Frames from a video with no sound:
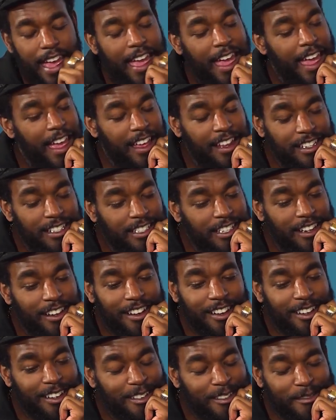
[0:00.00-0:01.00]
and
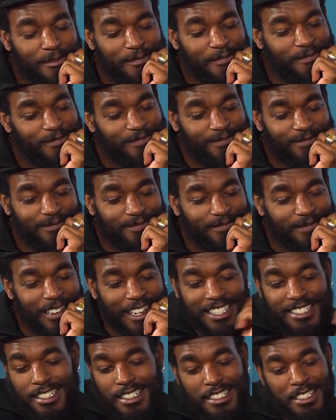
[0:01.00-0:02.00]
um,
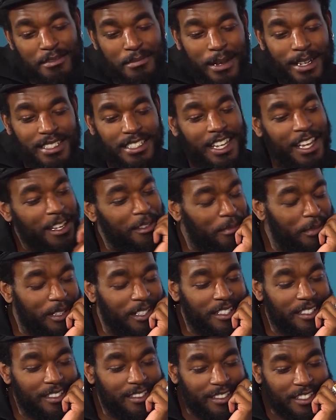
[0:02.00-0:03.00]
I sent in my tape,
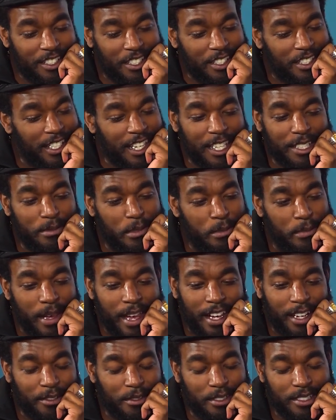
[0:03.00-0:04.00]
and she texted me
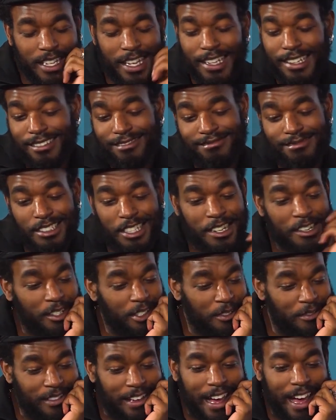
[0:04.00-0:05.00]
back and was like, "Yo,
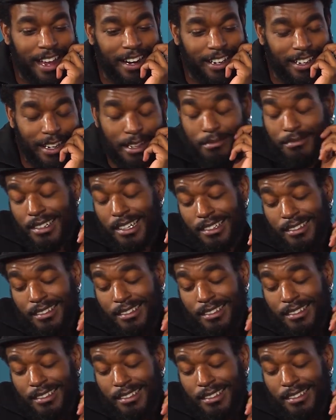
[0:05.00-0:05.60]
you got it." I'm